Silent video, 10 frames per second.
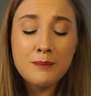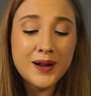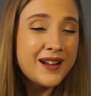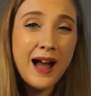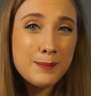
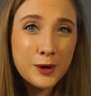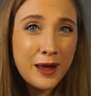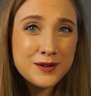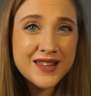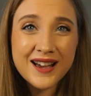But I'm
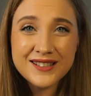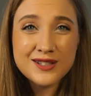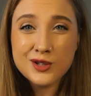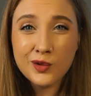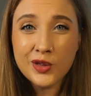okay with that
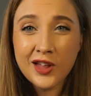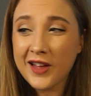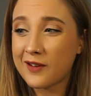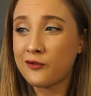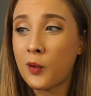because it's only
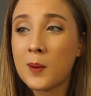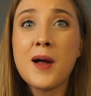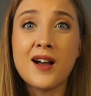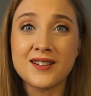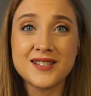like
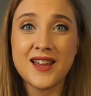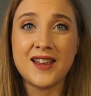$4